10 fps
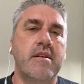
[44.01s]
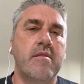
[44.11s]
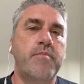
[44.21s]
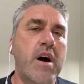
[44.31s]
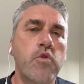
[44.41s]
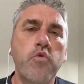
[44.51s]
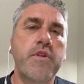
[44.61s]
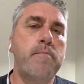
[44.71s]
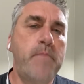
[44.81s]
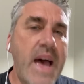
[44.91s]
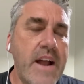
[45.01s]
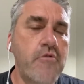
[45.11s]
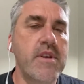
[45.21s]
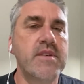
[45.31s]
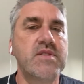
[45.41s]
by all the
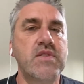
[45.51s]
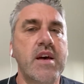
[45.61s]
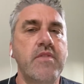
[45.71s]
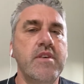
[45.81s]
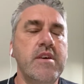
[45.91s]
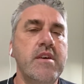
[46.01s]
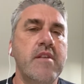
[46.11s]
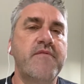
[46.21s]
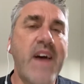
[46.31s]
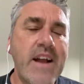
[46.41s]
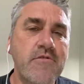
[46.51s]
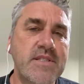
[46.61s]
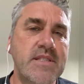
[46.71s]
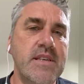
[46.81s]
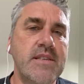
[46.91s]
barriers that the
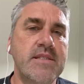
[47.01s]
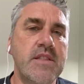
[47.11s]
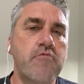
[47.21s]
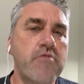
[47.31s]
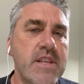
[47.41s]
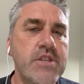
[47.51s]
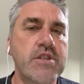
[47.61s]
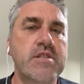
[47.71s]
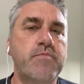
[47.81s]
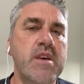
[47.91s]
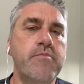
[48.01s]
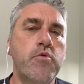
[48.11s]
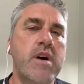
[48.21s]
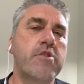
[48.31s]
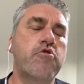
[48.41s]
Pharisees and the religious people
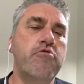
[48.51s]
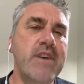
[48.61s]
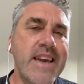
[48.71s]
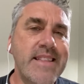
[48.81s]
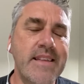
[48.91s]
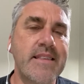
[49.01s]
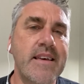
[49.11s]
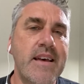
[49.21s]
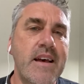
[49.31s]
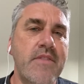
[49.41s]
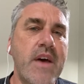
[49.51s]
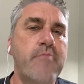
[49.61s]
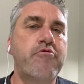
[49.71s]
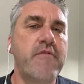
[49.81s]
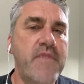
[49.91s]
had created that
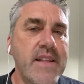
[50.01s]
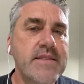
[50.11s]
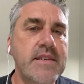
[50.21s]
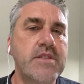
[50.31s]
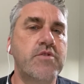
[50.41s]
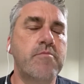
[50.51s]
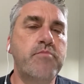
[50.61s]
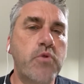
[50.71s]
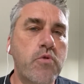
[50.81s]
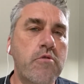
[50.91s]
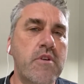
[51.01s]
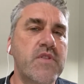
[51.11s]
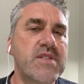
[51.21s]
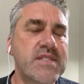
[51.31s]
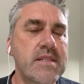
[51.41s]
prevented the poor and the
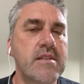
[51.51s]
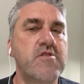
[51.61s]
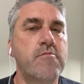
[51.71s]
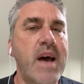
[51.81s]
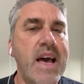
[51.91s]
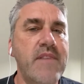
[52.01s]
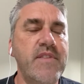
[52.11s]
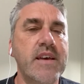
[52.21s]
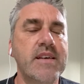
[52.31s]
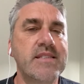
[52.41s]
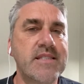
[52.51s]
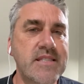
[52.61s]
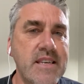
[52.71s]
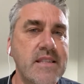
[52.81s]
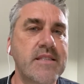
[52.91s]
sinners from having a
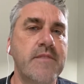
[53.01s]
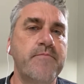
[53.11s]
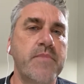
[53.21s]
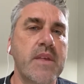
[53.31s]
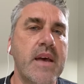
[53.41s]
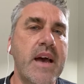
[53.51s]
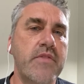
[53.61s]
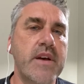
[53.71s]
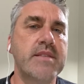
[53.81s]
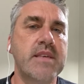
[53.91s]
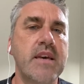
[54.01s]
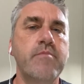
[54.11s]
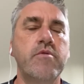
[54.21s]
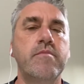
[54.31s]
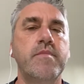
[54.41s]
seat at their table.